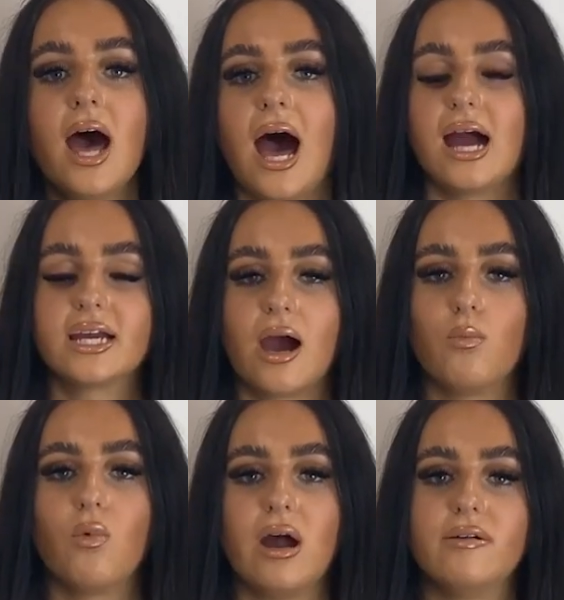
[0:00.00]
I
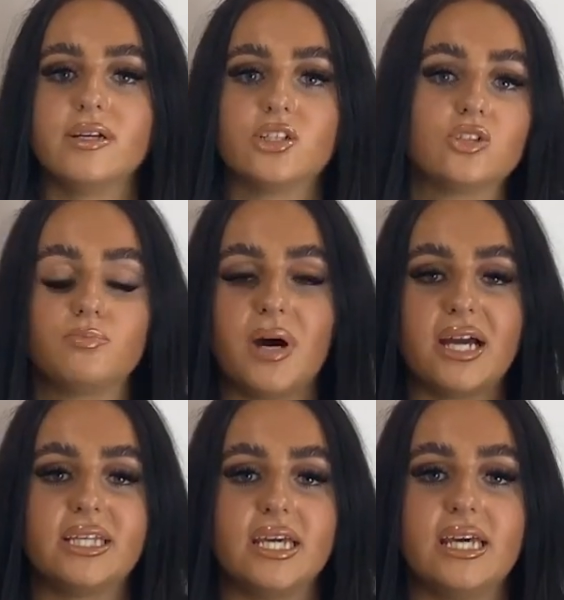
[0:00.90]
can wear it just
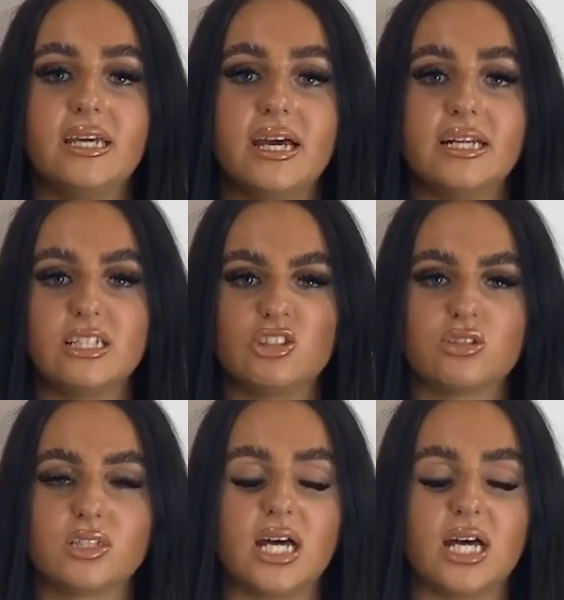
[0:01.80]
baggy and it's just